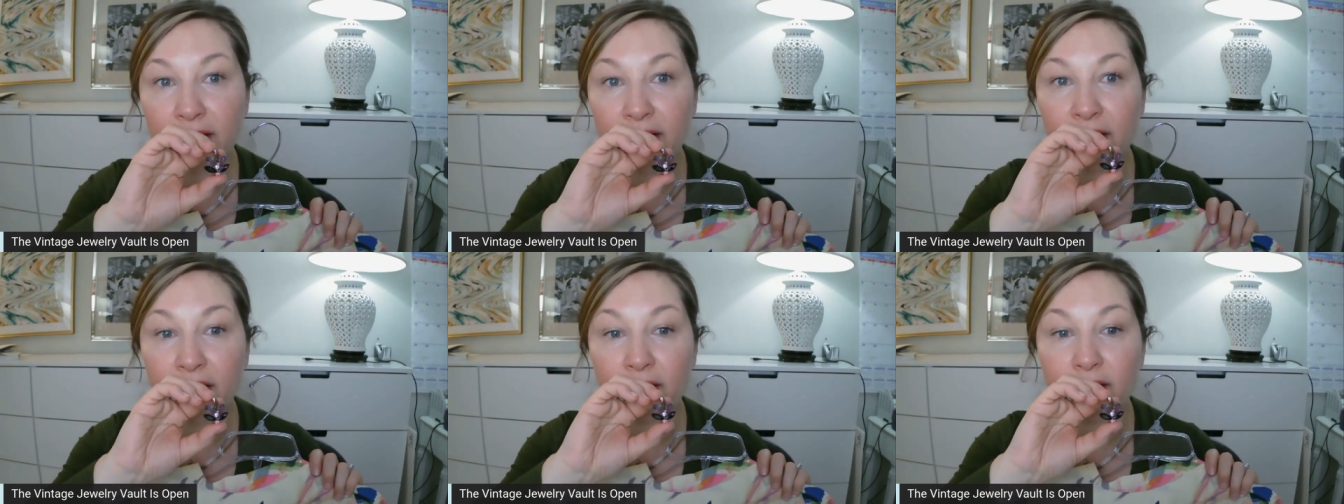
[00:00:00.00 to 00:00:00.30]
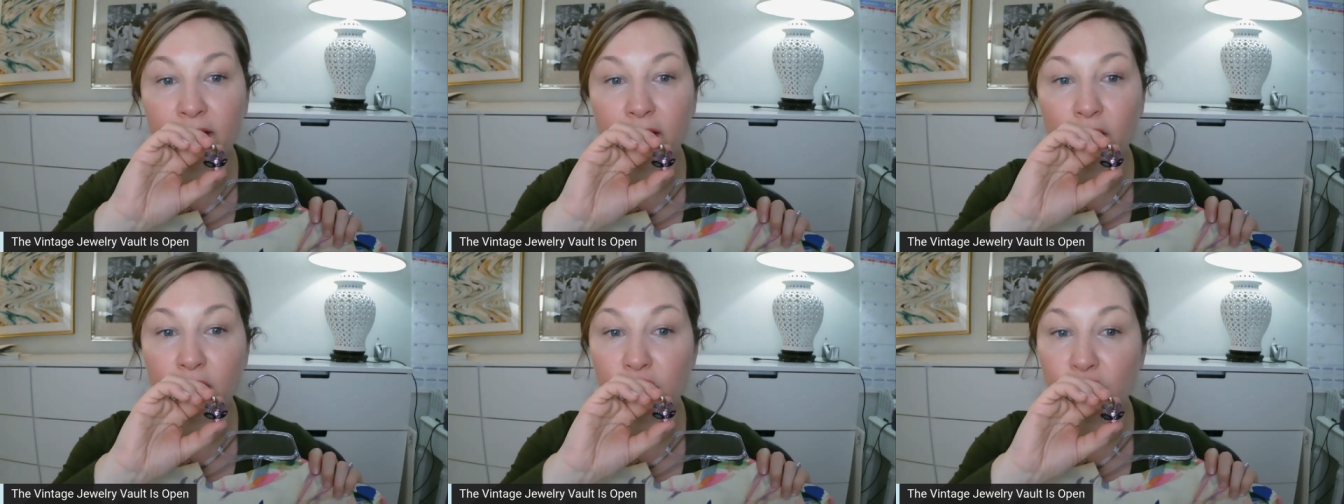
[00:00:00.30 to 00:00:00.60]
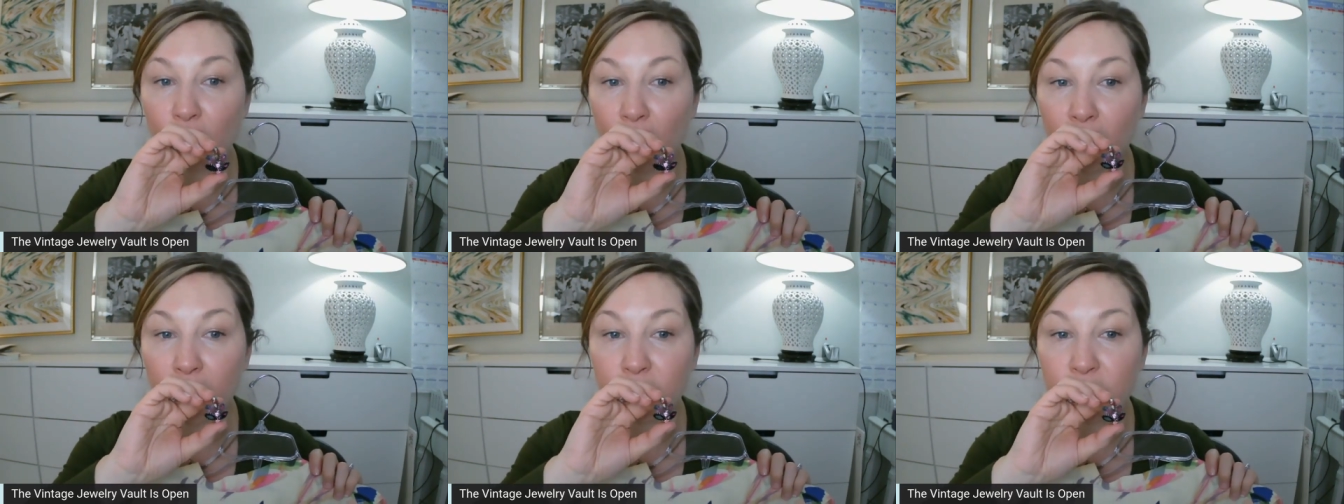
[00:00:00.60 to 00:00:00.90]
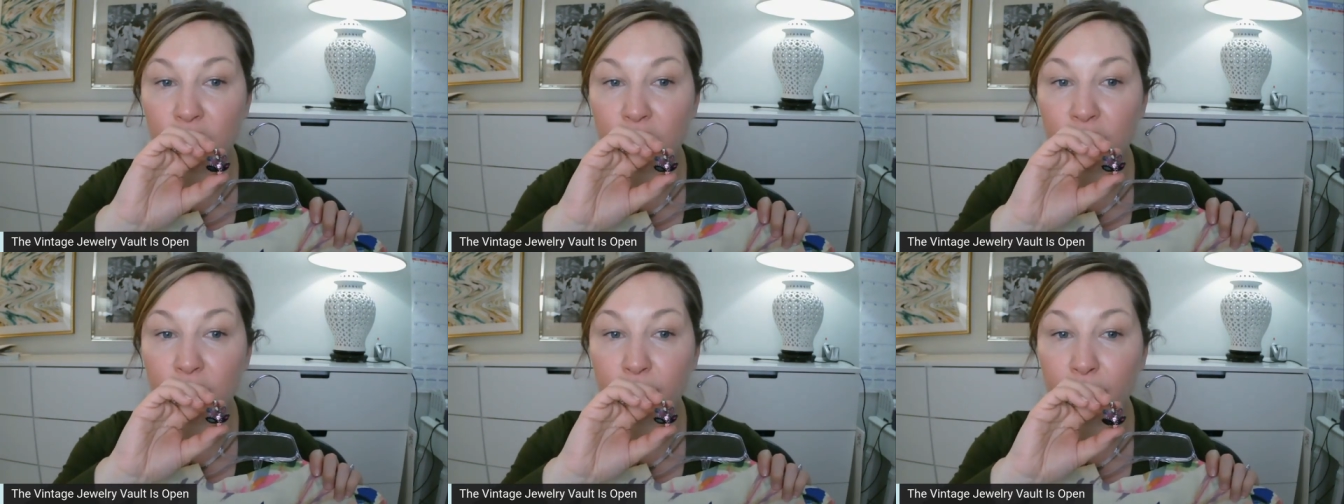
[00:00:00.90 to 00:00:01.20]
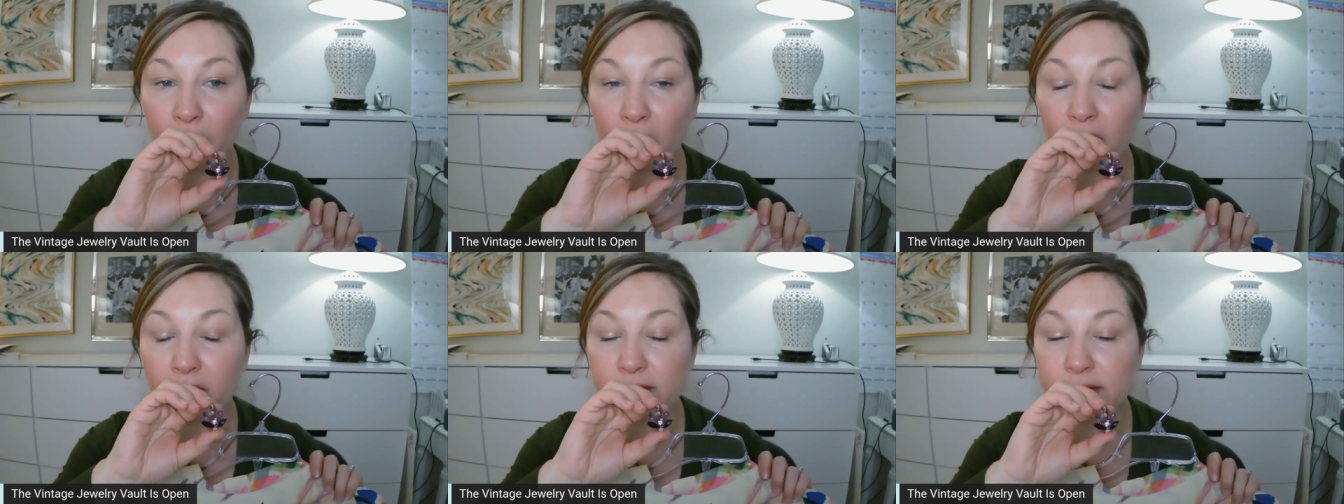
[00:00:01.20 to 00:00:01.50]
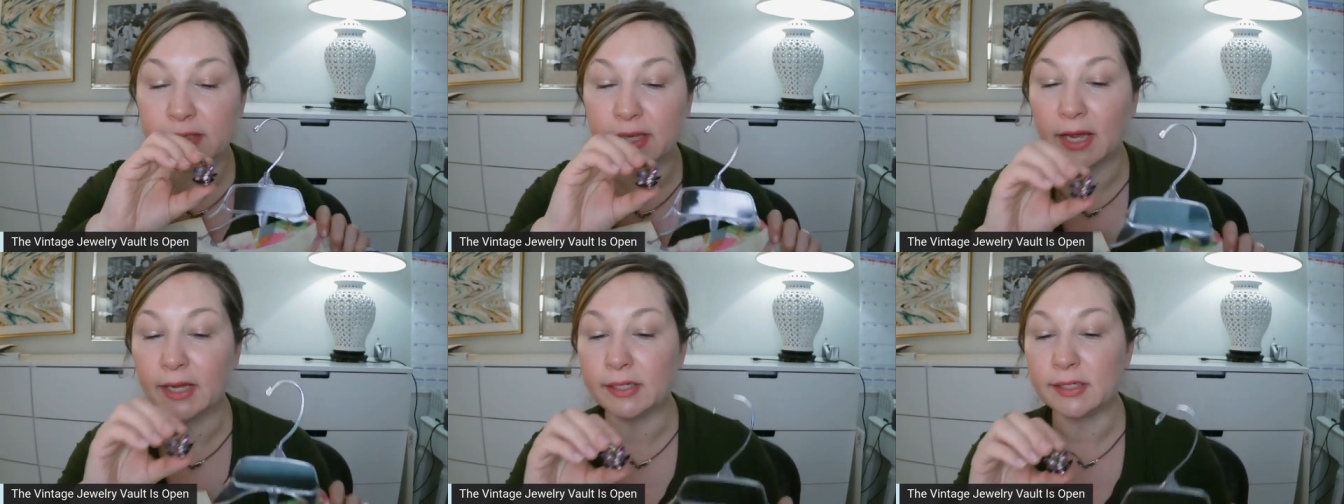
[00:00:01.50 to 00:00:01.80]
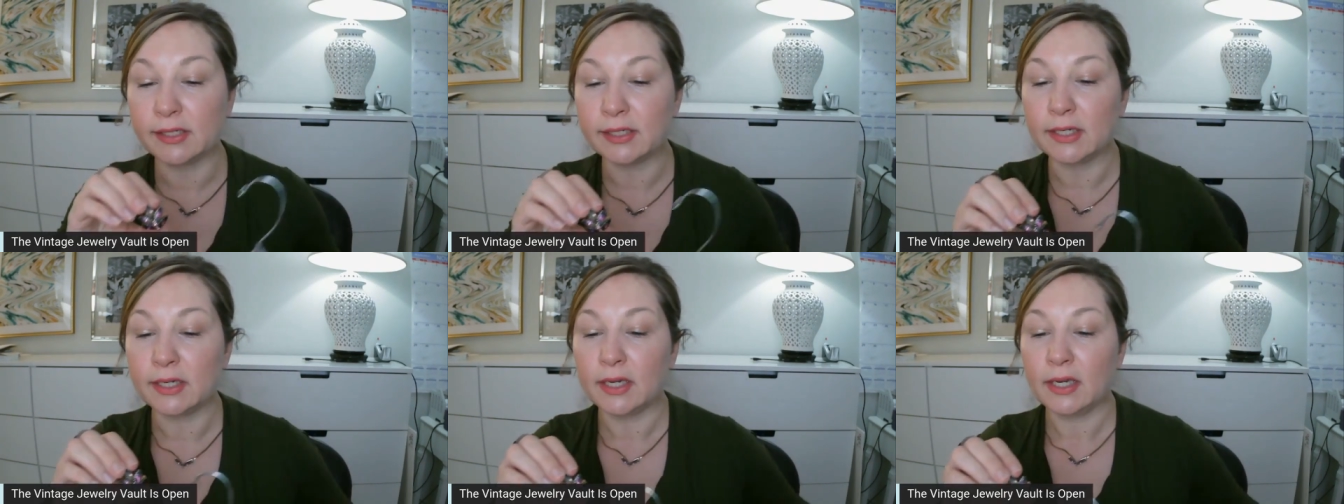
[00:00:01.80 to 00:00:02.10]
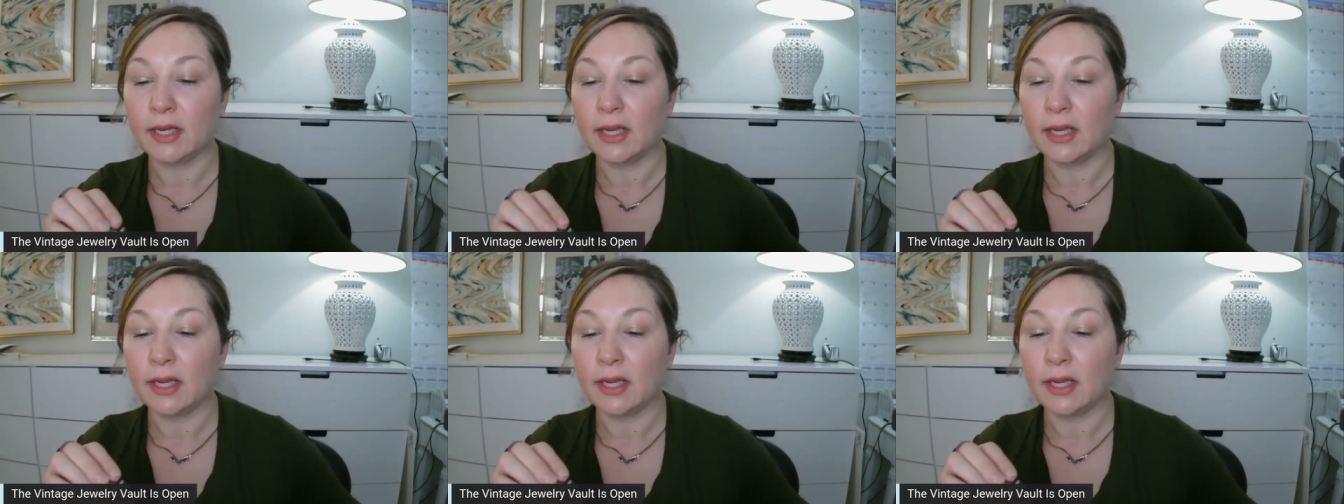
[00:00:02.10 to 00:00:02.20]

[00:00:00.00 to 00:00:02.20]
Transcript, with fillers: and their dog tooth prong set.